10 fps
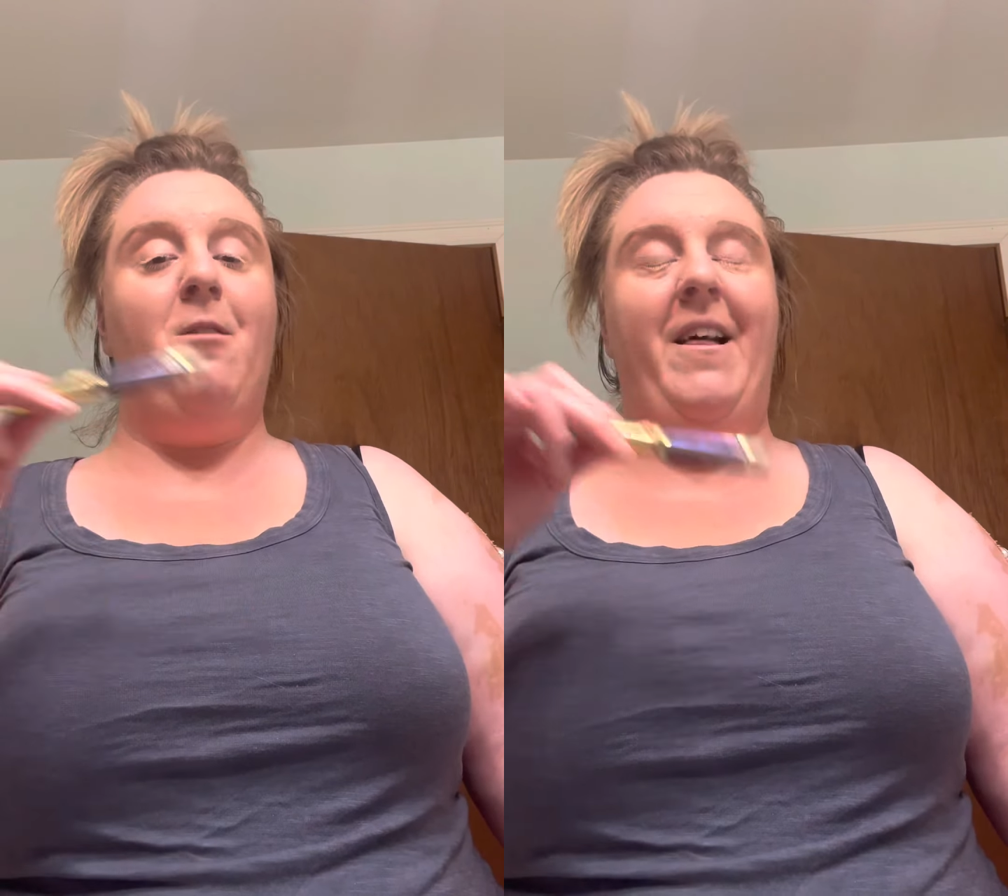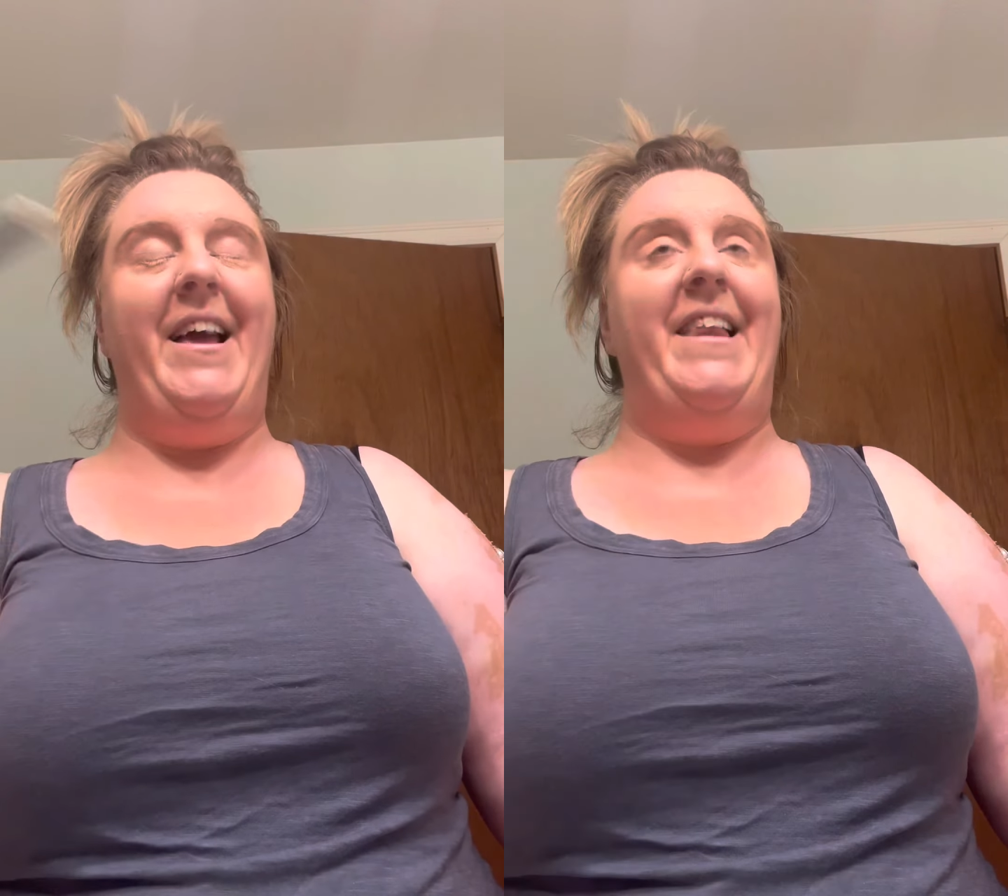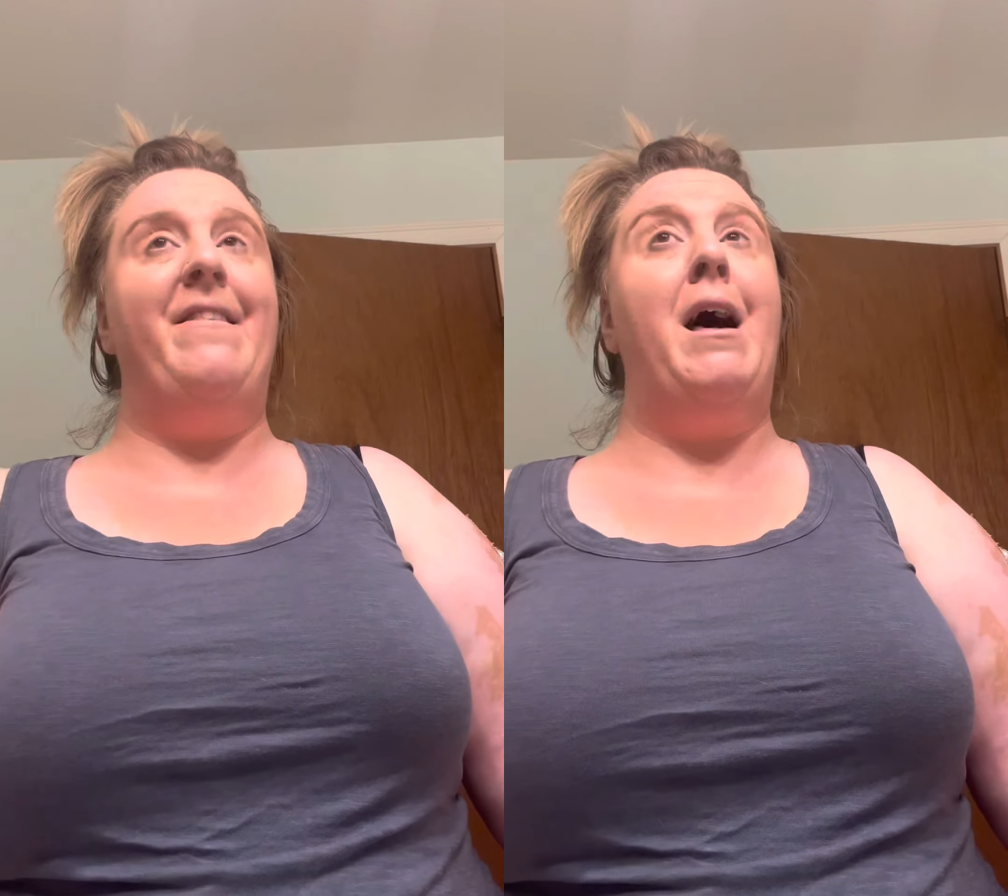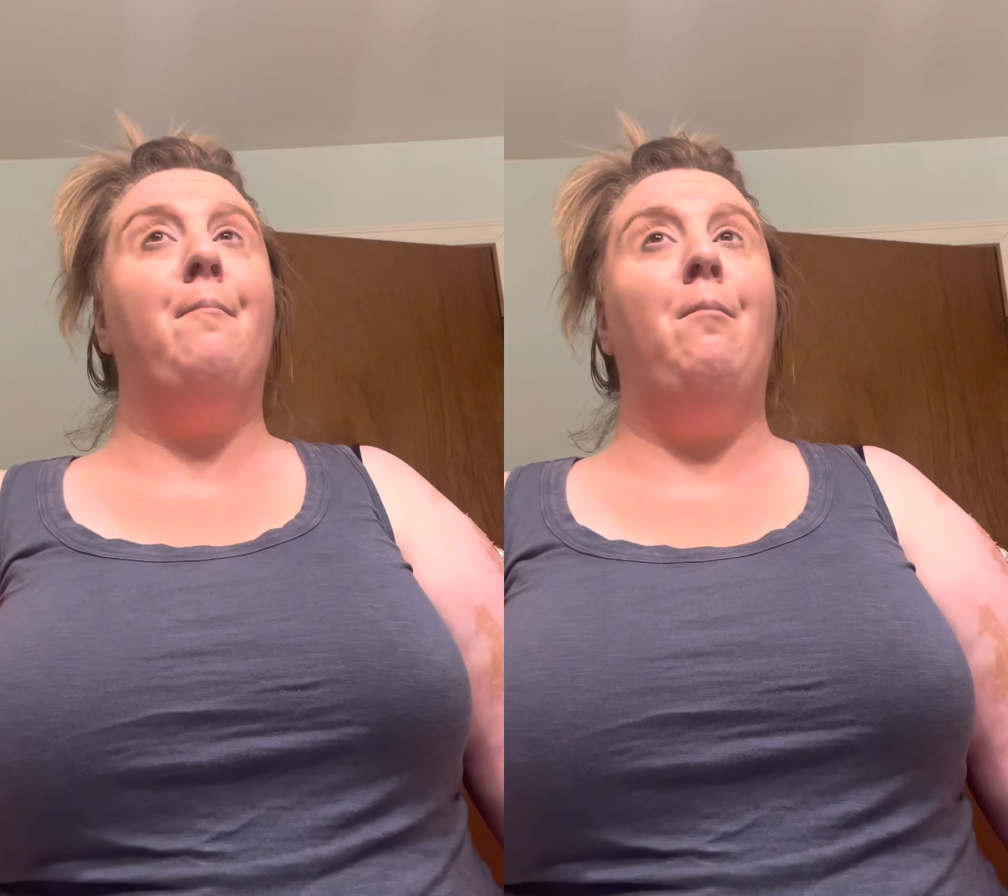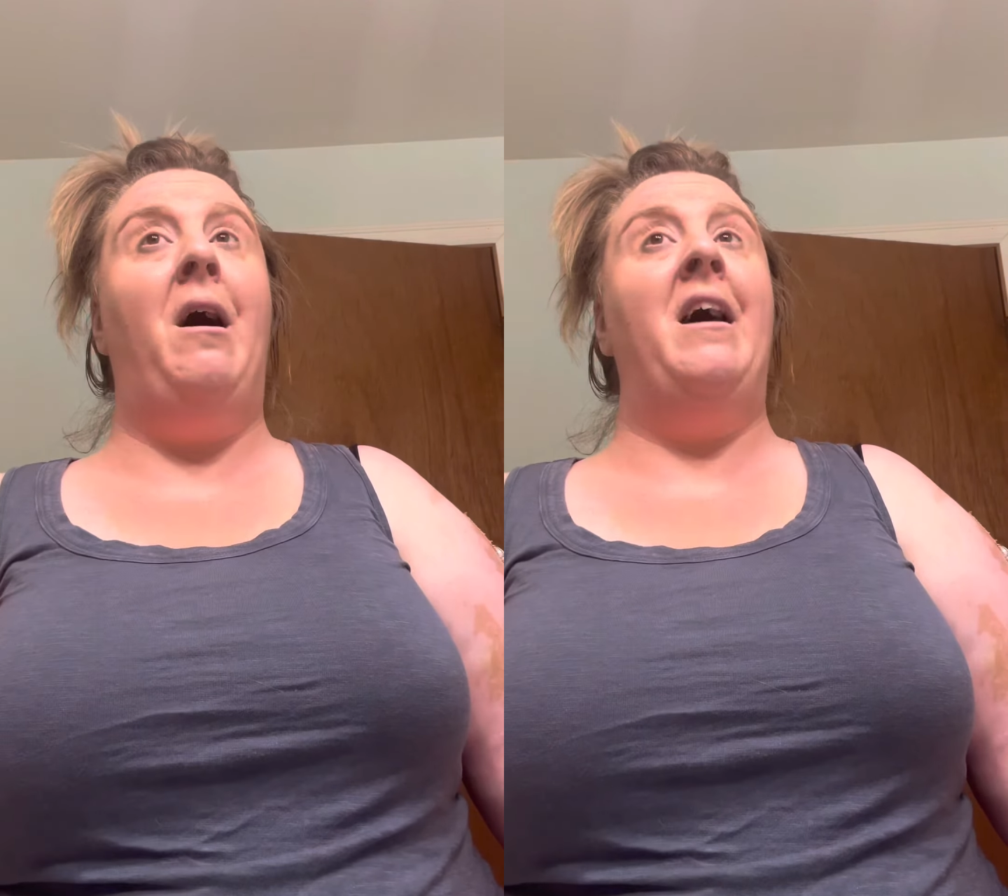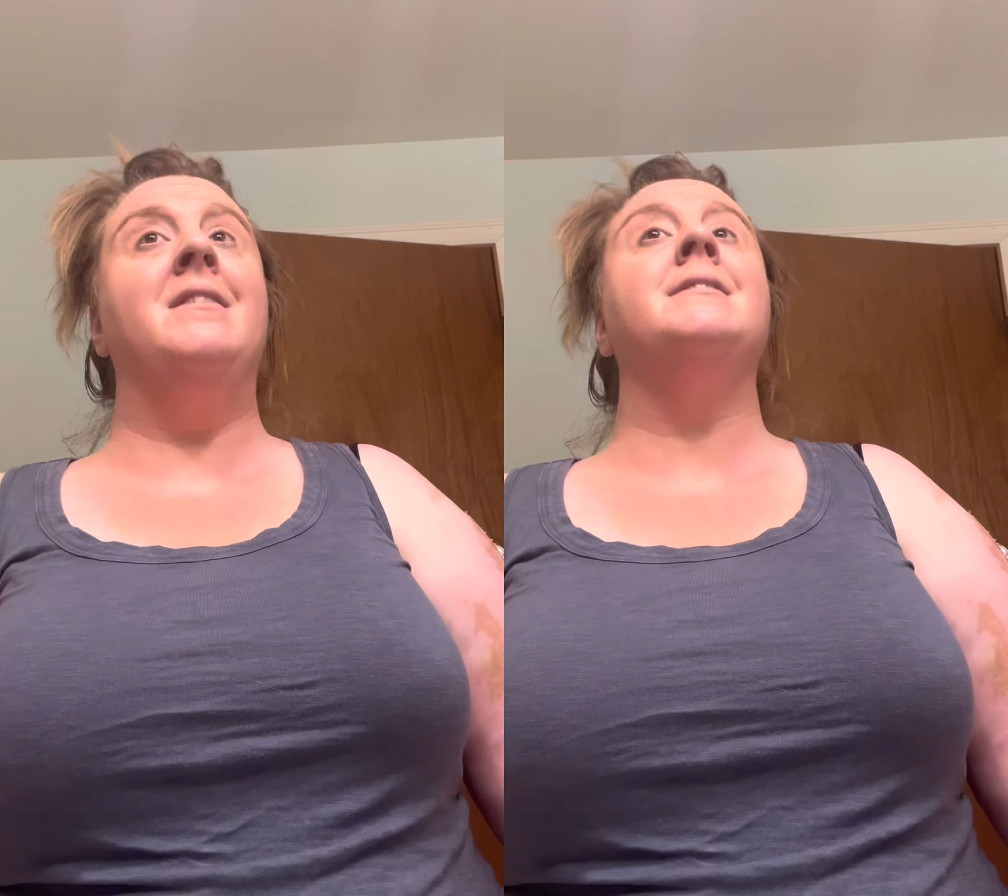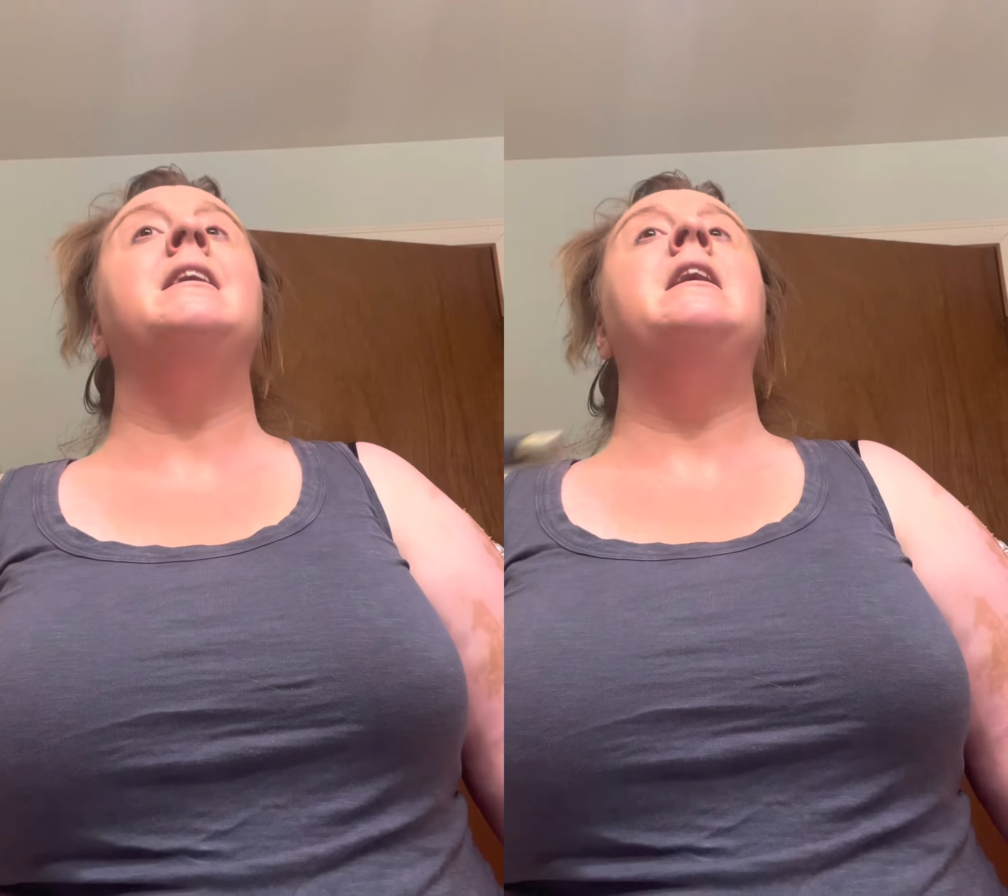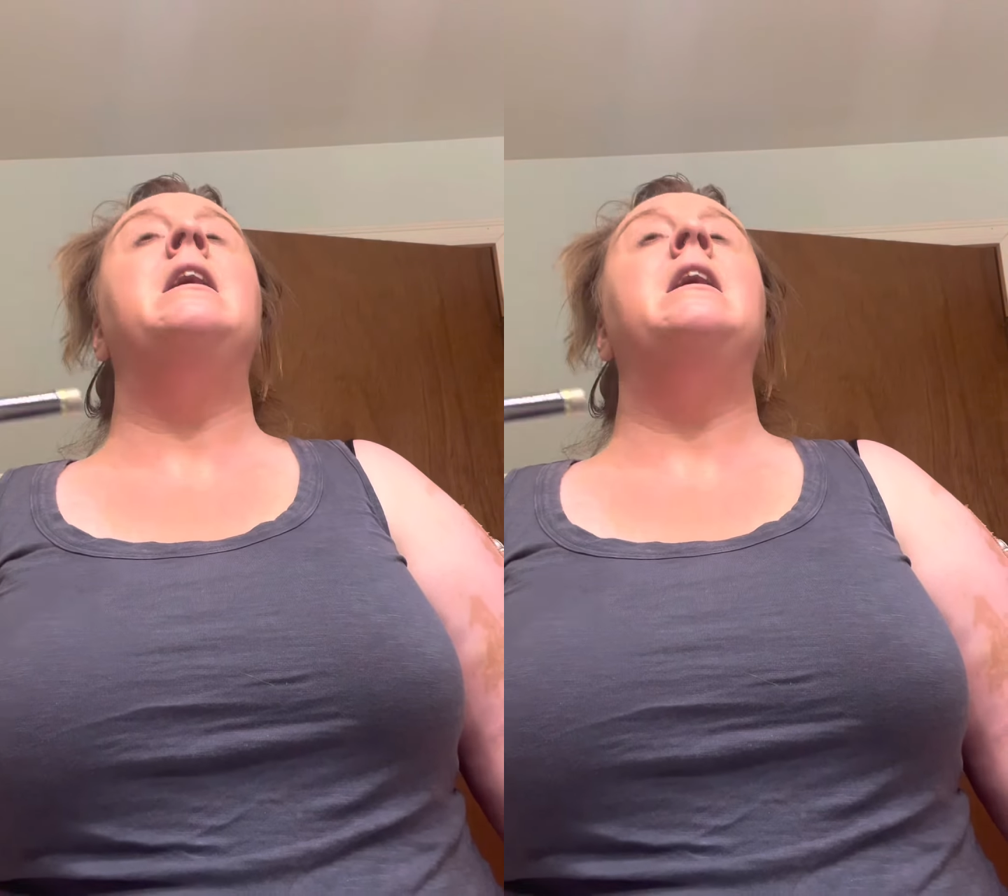clicking that box,